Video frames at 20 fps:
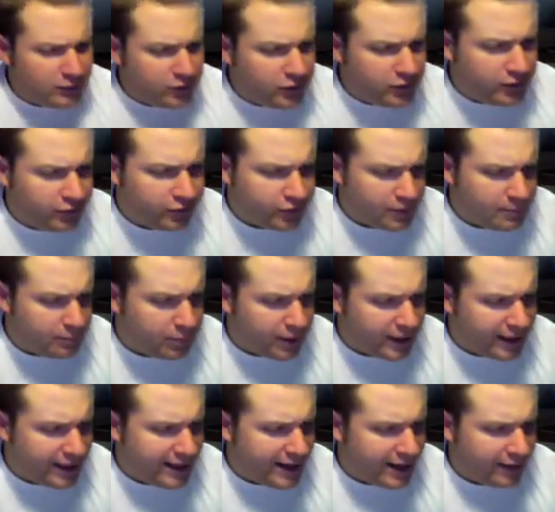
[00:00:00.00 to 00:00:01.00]
goodness, I'm
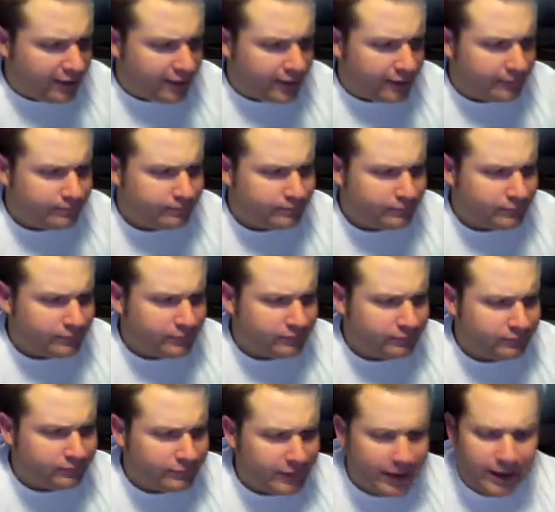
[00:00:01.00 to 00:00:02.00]
blanking out here.
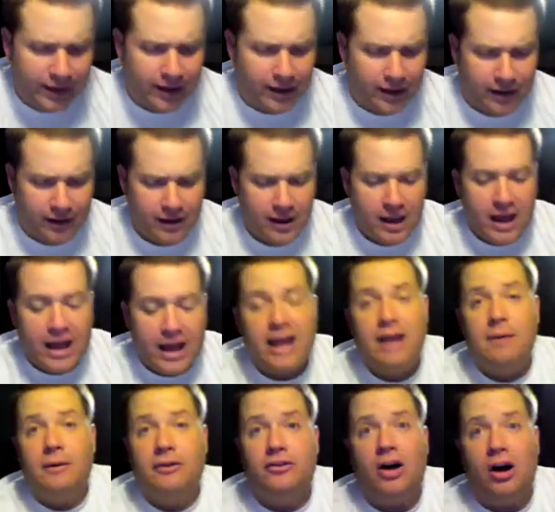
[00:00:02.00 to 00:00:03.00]

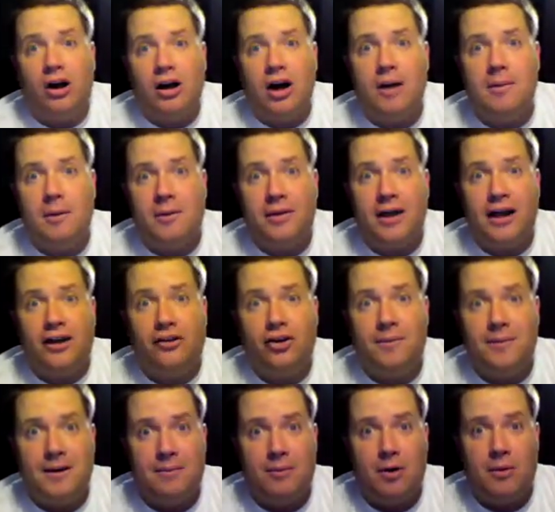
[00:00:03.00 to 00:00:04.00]
Anyways, I'll come up with that
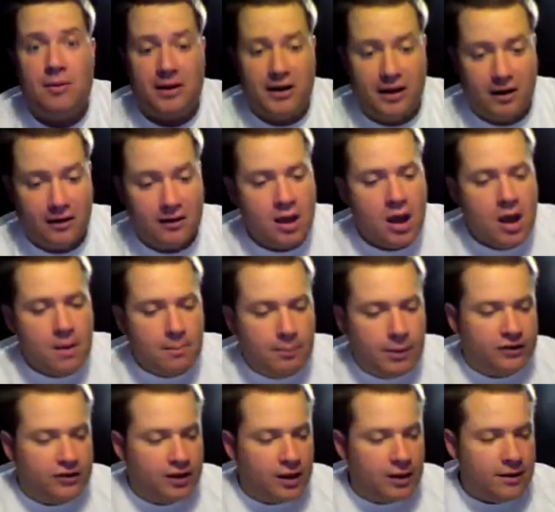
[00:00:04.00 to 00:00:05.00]
term in a moment here.
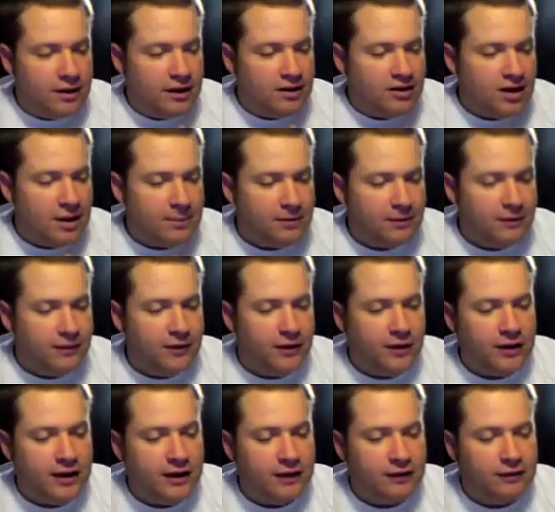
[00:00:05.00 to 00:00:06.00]
But the depth of
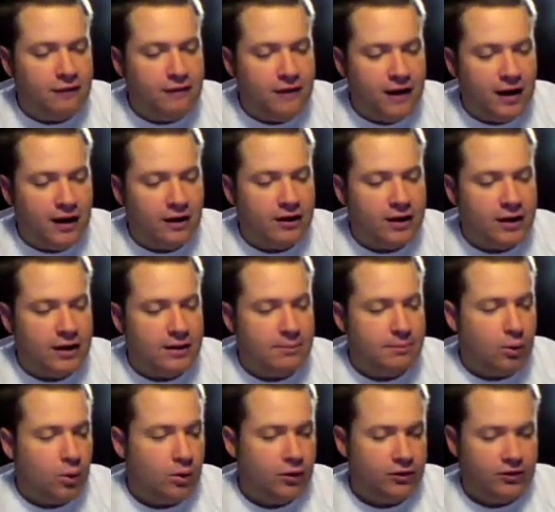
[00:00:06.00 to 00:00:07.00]
field is very
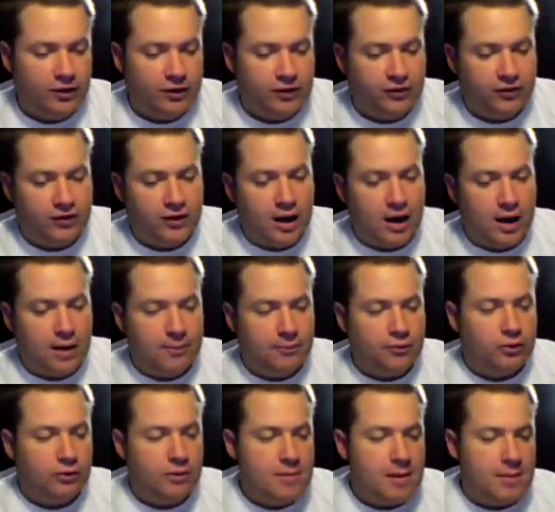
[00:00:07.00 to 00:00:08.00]
important
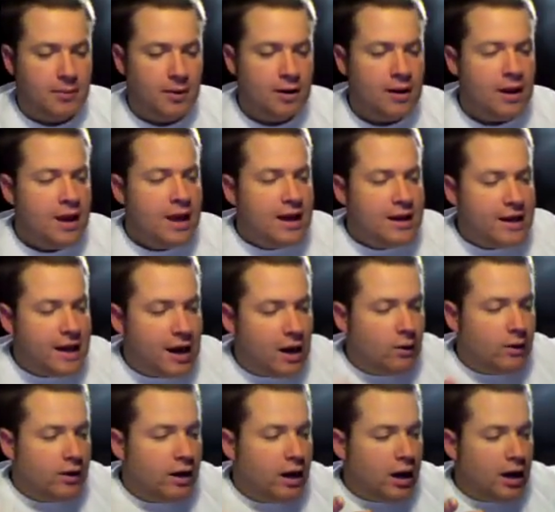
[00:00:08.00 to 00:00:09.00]
to remember.
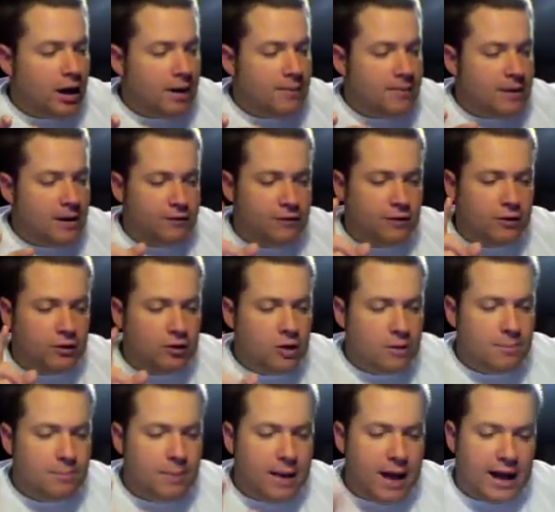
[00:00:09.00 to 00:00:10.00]
Now, if you
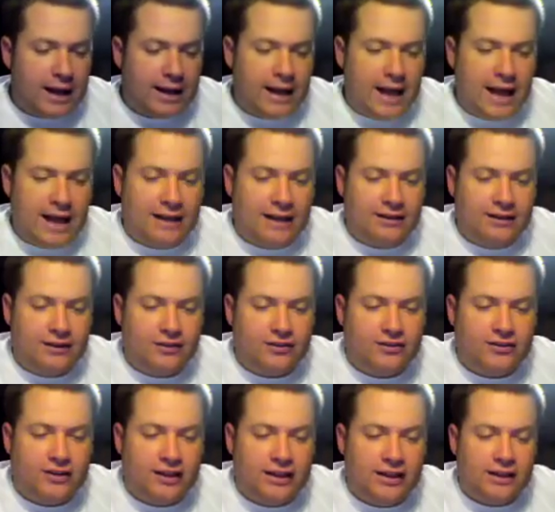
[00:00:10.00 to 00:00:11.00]
look back at the
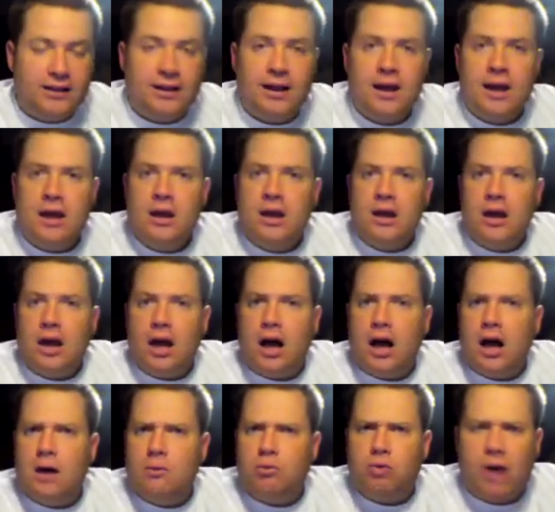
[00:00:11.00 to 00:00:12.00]
scene
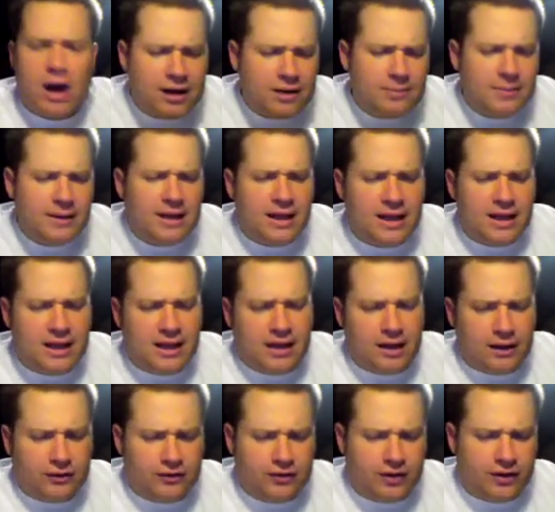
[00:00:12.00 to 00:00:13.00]
right at the beginning
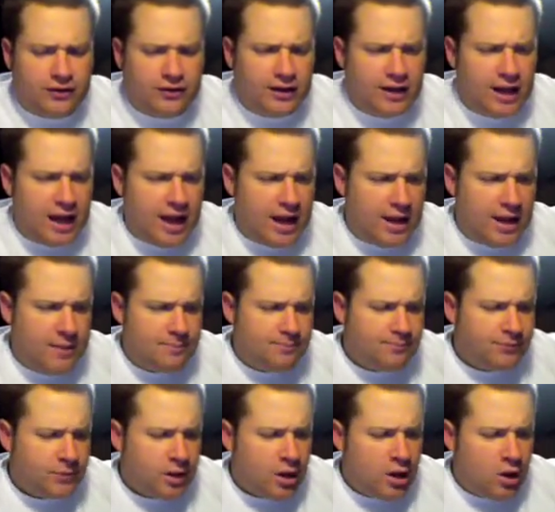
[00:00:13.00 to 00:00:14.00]
of Citizen Kane,
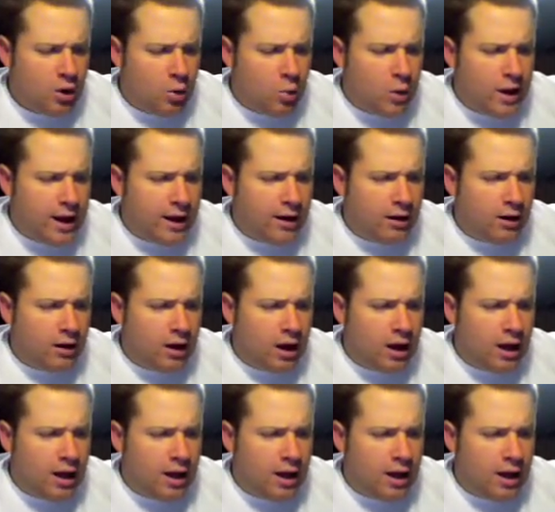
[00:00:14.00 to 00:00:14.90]
where